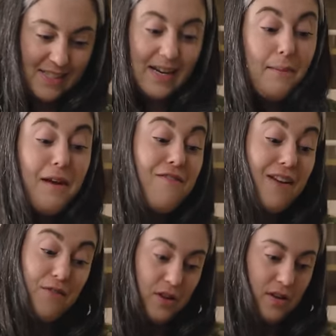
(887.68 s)
It's not my
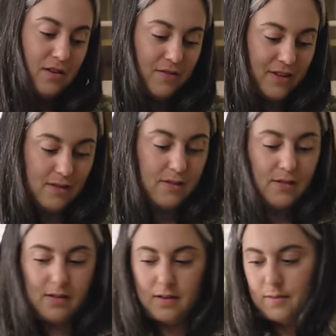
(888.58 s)
favorite of
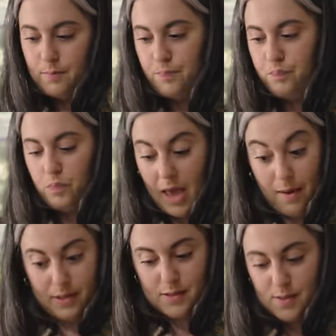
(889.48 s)
his
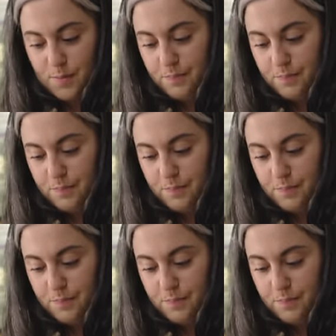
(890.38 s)
habits.